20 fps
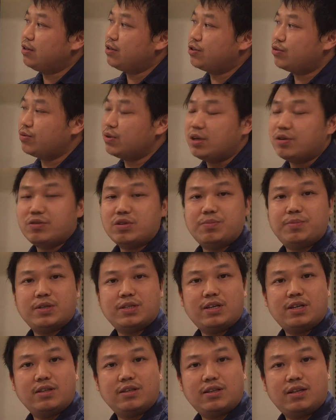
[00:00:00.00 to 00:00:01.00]

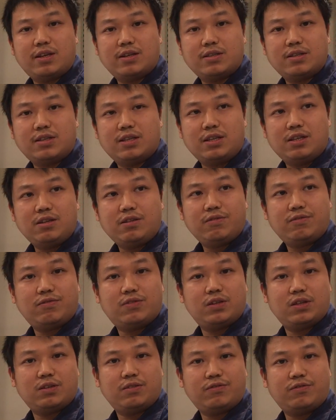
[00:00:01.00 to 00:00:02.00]
300% intensity
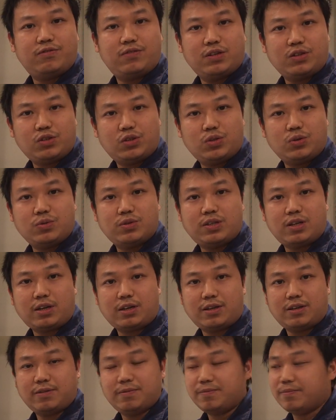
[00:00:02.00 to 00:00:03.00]
for the first 2
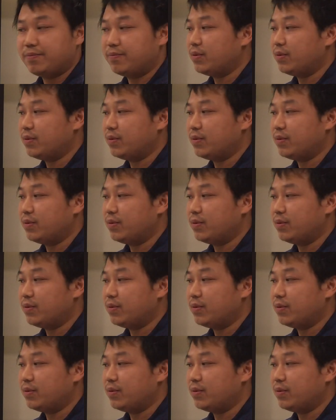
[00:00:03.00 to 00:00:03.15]
seconds.